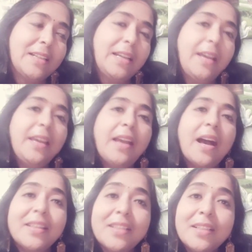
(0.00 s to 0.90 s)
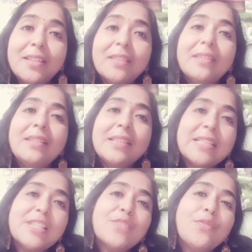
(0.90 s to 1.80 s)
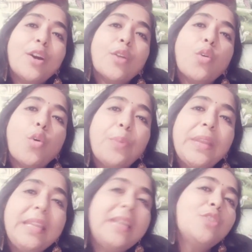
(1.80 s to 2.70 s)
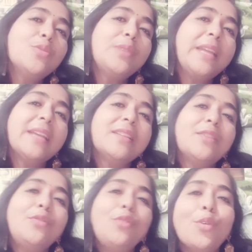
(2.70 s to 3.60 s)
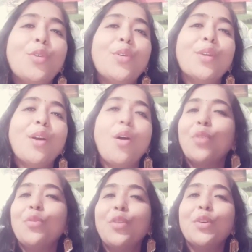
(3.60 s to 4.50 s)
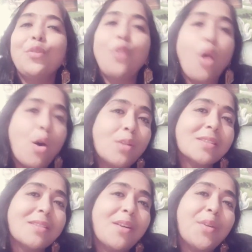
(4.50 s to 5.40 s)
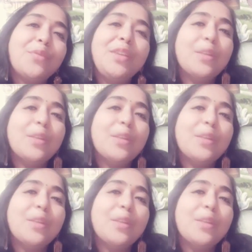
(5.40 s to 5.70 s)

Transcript: He either listens for opening to take the floor or for flaws or weak